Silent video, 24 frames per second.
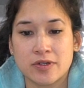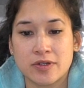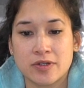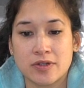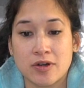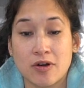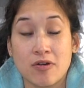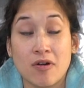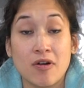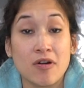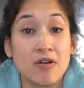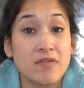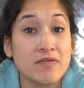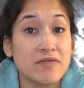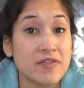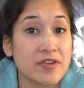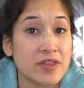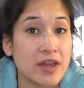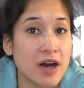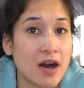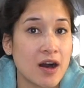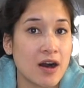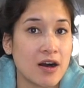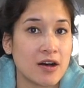go home for
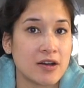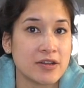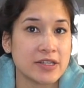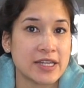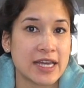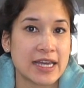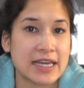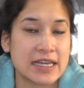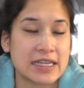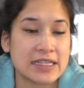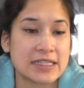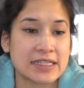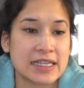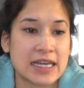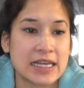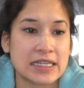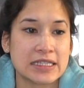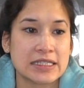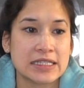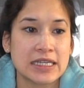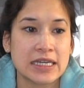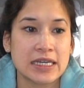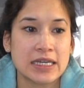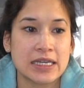the holidays,
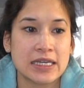and